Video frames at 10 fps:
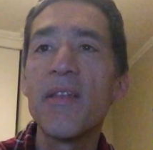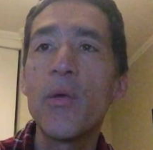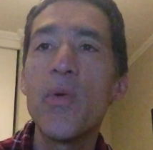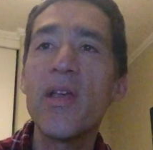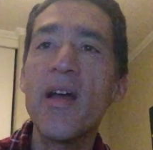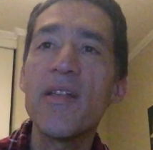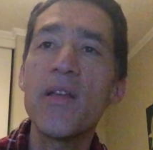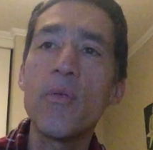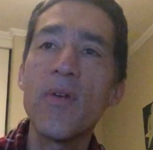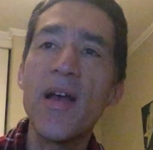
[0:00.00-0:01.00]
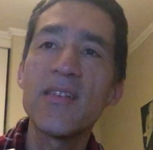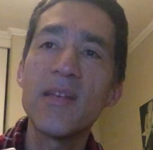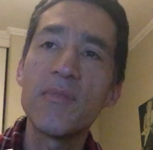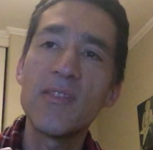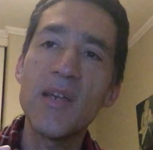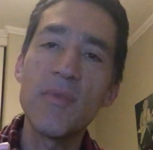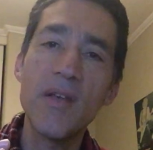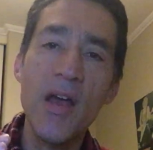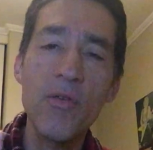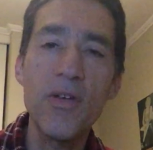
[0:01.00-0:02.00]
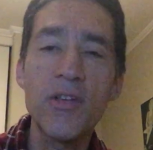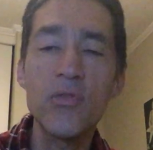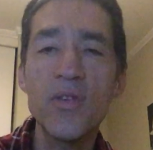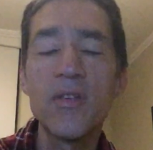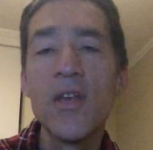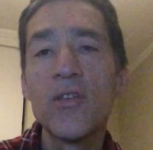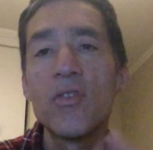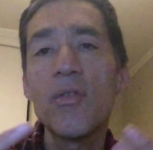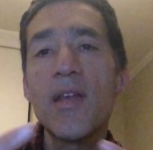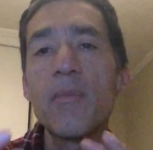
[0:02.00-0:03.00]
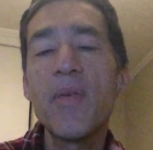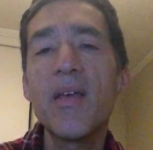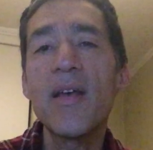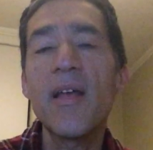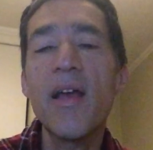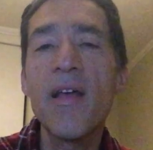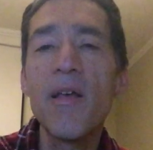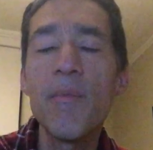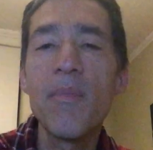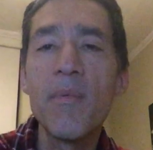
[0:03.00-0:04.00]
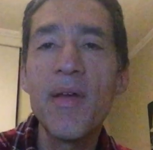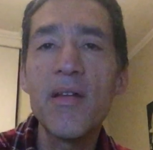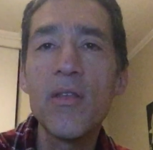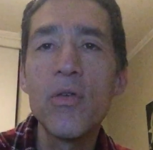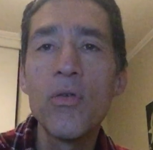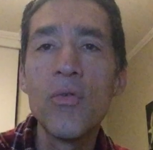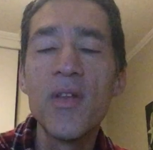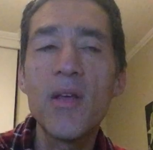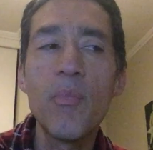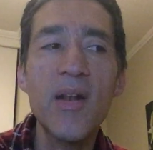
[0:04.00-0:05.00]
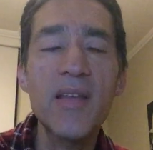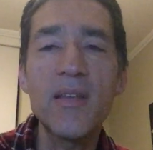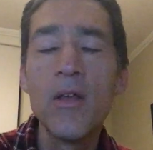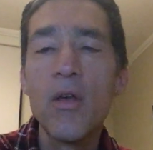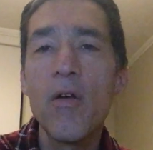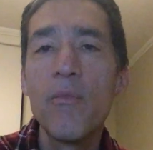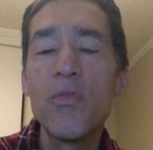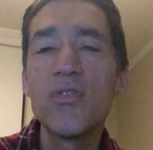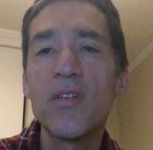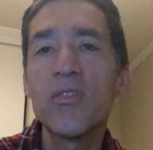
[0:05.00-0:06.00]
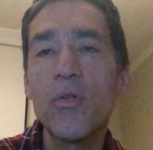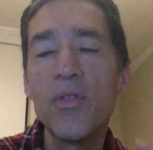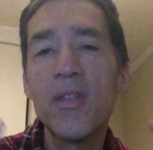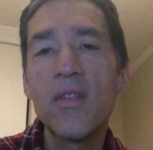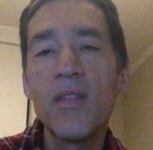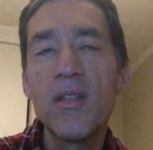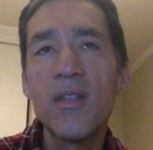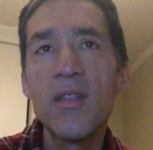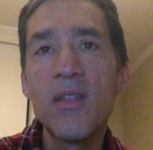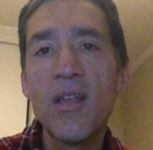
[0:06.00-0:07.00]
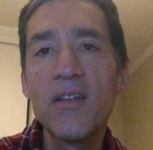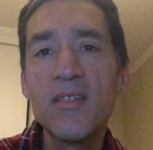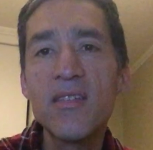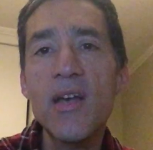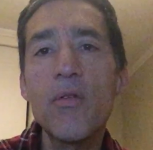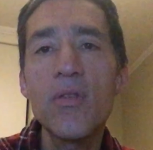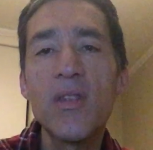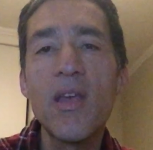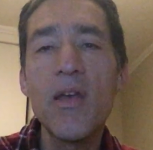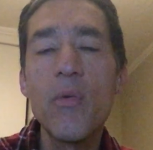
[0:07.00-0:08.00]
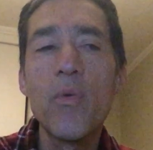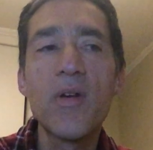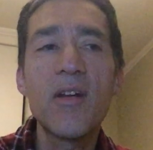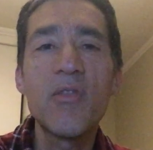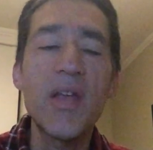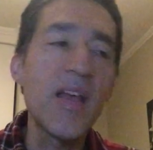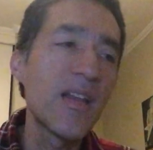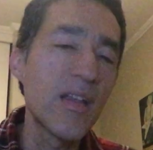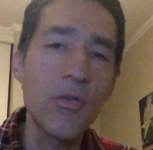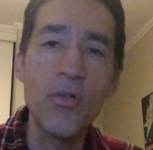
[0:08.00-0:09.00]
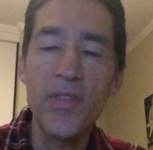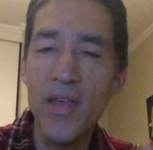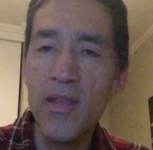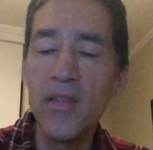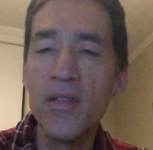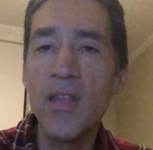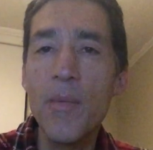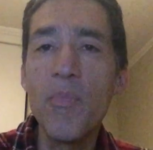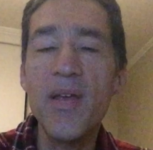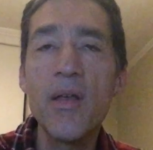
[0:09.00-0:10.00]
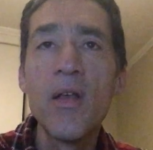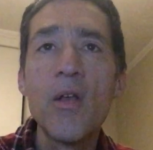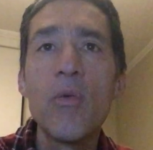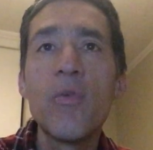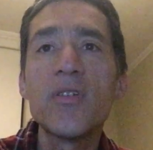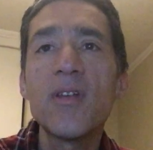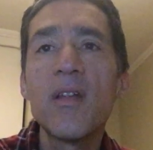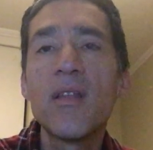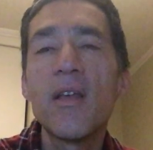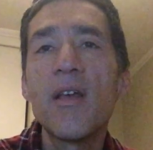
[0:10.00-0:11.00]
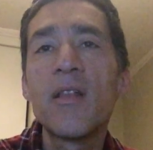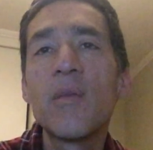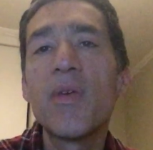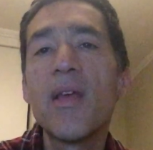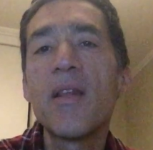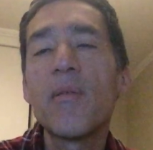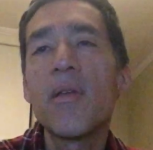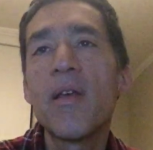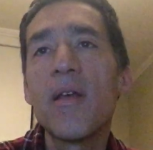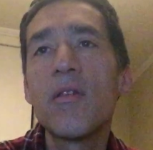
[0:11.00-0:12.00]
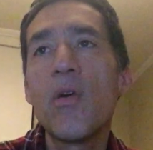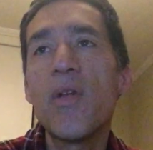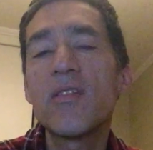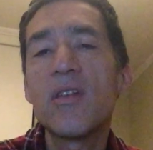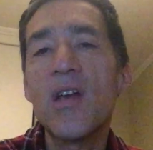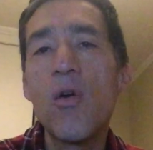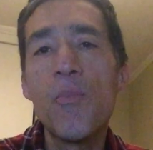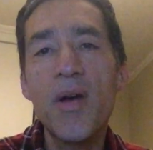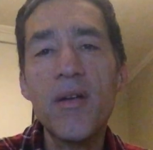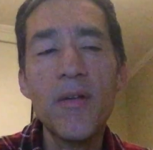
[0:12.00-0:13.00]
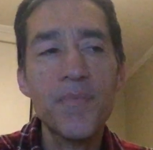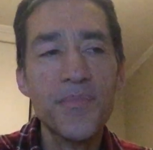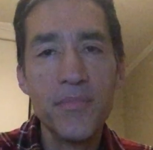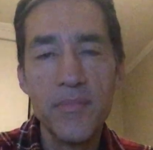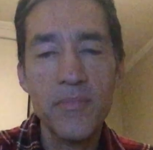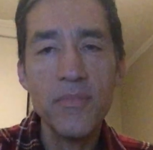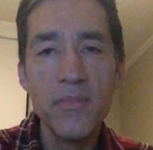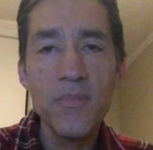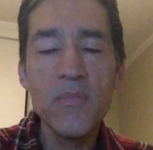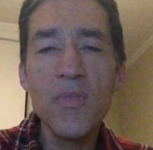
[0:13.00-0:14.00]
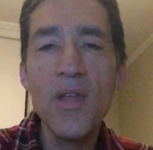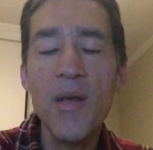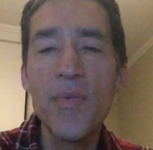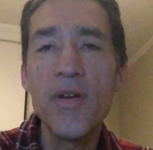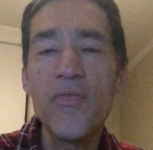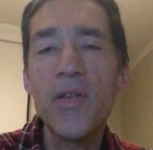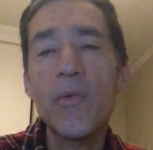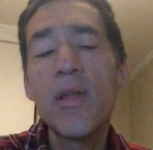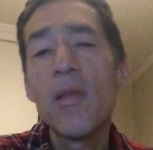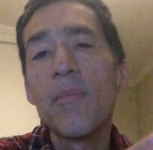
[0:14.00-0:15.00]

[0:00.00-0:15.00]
there were some ironic twists. So that make a very unique blend of music. So the sound they created, or they play, was in the beginning known as cowpunk, a very fun one.